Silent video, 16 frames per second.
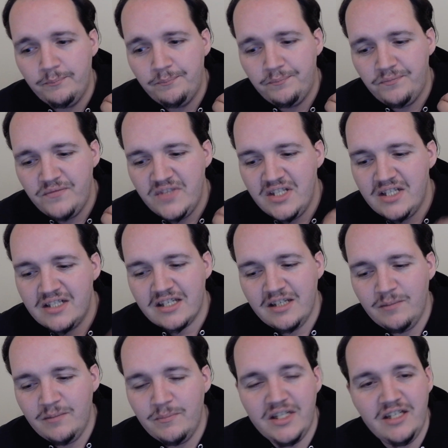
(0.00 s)
This
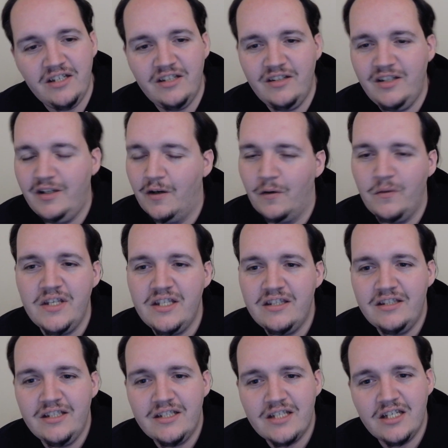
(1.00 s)
can be,
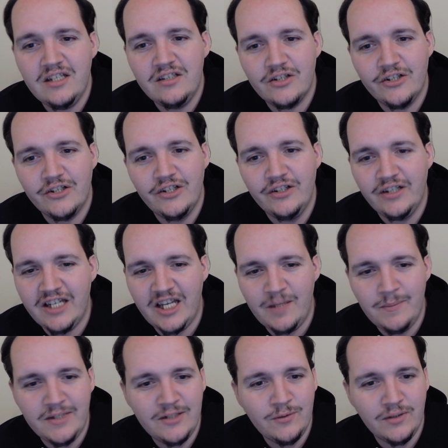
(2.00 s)
this can turn a game
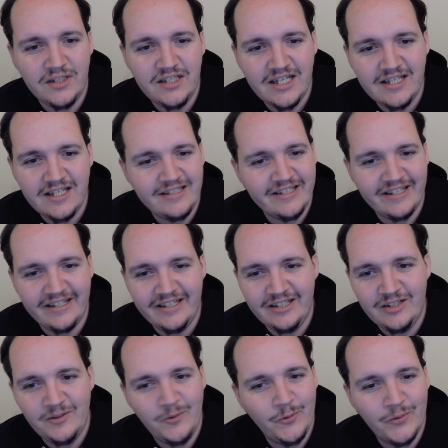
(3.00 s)
into a
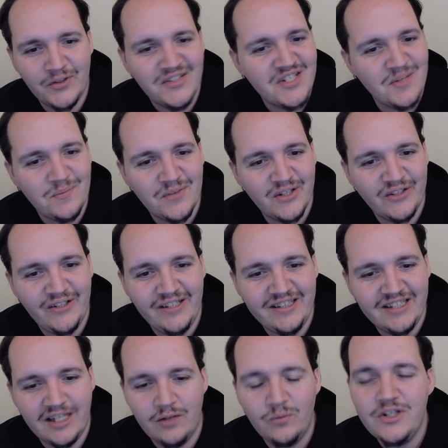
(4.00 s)
Dan or something like
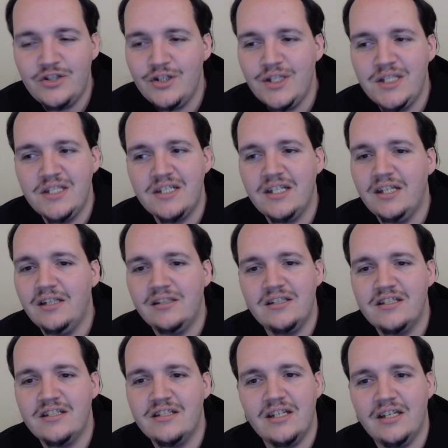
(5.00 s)
that, which is
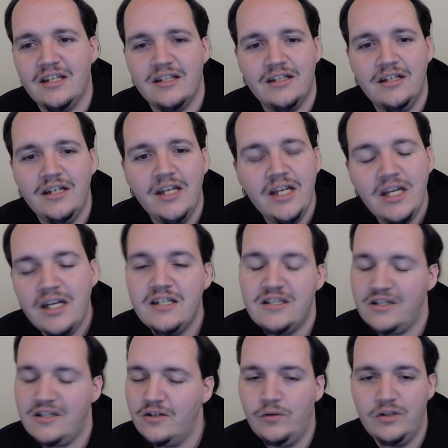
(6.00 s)
it's
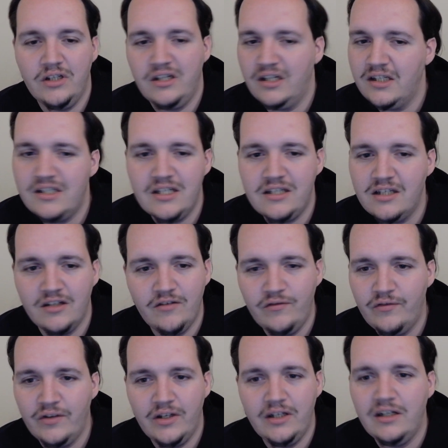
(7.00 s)
so good. It's a ton of
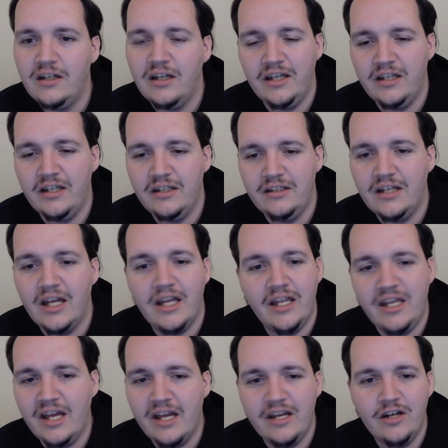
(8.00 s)
fun, and
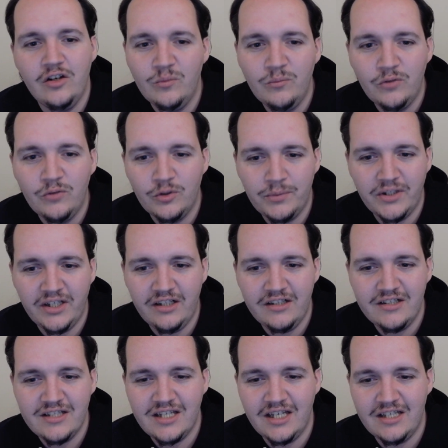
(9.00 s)
I hope more players
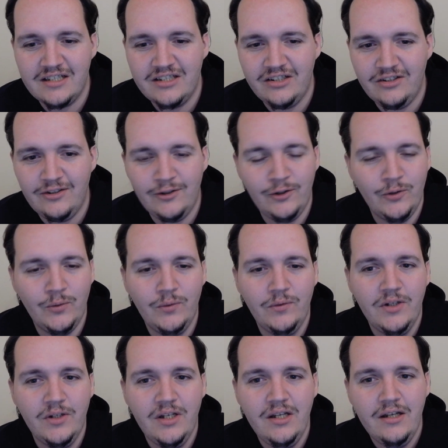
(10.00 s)
get to
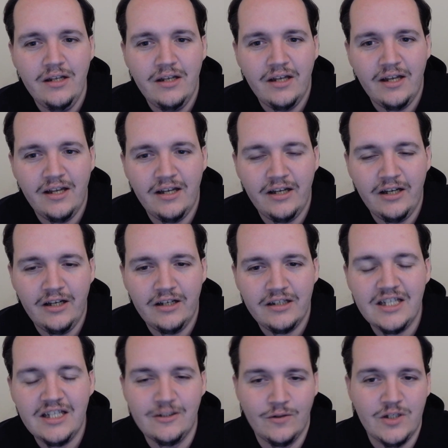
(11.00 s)

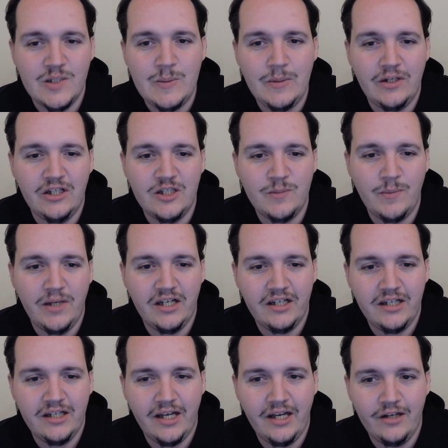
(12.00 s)
experience Mana
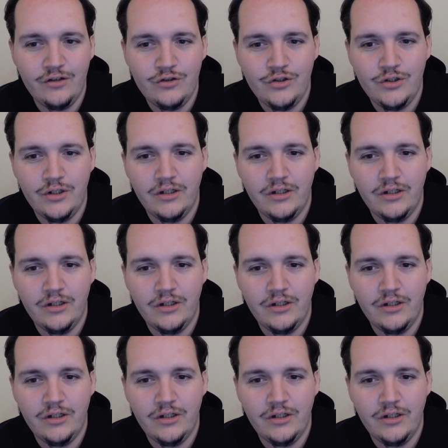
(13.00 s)
Cache.